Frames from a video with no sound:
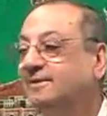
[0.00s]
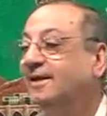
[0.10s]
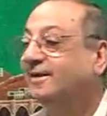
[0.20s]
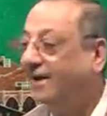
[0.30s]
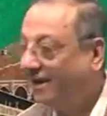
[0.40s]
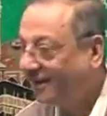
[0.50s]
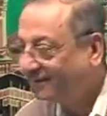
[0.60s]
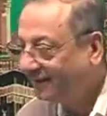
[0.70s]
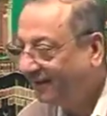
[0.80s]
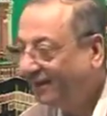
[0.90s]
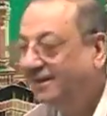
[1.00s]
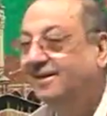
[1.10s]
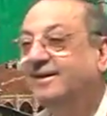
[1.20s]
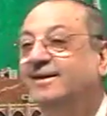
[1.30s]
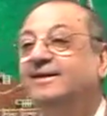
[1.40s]
Kada
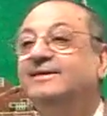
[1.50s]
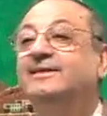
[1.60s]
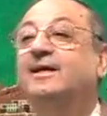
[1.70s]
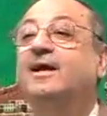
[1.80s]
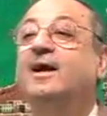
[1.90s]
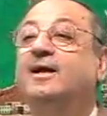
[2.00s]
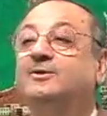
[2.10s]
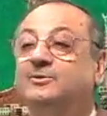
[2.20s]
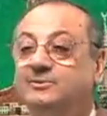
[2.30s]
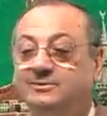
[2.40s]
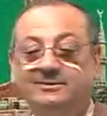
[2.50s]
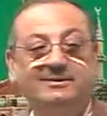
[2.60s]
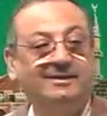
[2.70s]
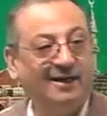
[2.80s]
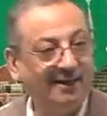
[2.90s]
yakadu.
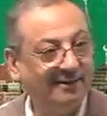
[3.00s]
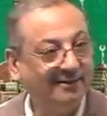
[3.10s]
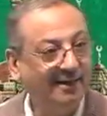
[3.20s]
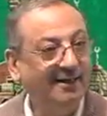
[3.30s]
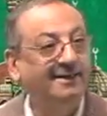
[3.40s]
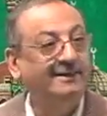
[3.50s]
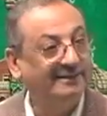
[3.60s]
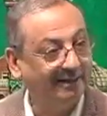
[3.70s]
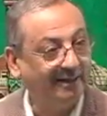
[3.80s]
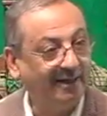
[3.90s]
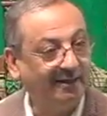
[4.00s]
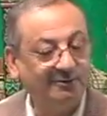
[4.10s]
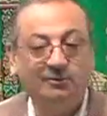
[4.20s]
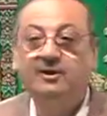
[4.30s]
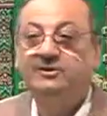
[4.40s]
Kada yakadu.
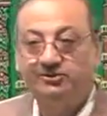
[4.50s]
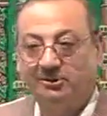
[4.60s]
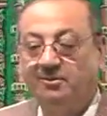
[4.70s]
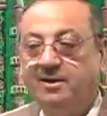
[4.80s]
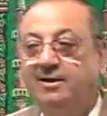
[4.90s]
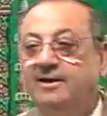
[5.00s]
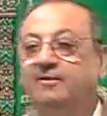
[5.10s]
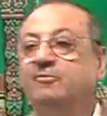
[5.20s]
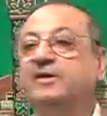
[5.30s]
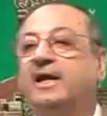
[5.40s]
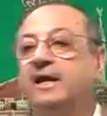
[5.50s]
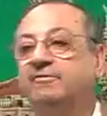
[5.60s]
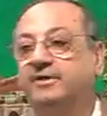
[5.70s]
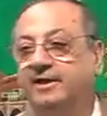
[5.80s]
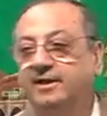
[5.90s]
Similarly, we have
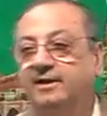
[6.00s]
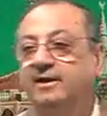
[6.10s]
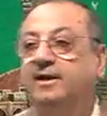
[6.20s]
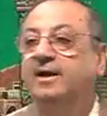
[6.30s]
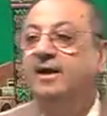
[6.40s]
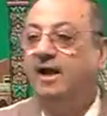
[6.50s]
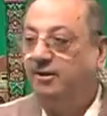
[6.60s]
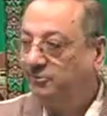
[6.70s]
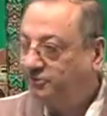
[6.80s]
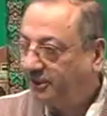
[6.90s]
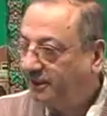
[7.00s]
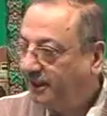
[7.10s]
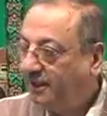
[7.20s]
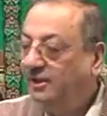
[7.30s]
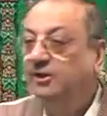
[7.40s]
here
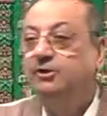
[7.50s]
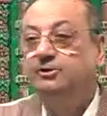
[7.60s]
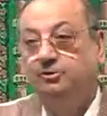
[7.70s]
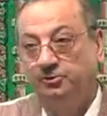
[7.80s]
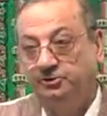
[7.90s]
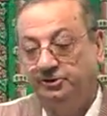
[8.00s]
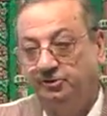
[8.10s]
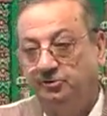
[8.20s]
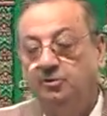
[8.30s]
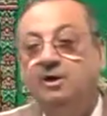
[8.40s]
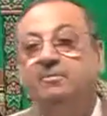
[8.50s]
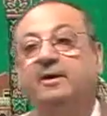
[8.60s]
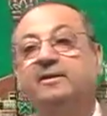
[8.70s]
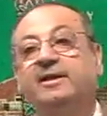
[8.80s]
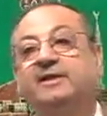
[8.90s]
awshaka, yushiku.
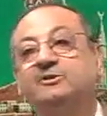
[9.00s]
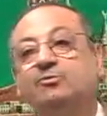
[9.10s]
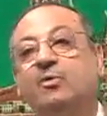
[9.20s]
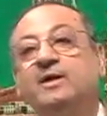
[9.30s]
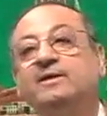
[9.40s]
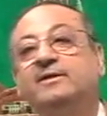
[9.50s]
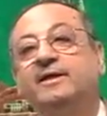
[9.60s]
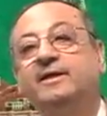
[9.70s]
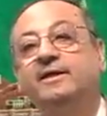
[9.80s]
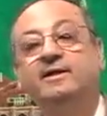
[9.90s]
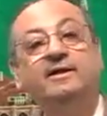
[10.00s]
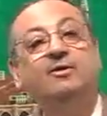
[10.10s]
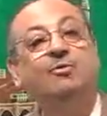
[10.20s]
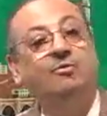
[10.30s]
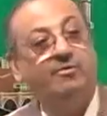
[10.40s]
But there is one thing
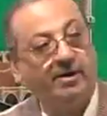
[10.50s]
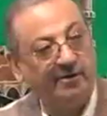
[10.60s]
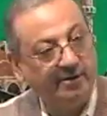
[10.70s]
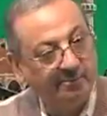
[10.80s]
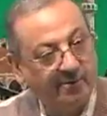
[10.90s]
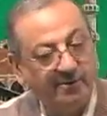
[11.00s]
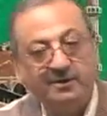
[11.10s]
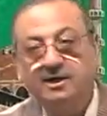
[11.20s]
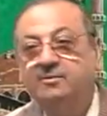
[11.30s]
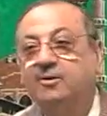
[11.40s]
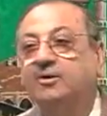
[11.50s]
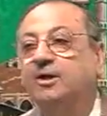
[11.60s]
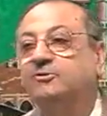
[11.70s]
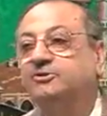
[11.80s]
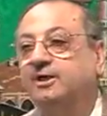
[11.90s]
very important about
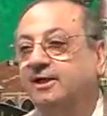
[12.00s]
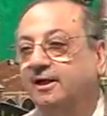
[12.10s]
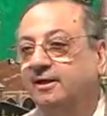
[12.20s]
awshaka.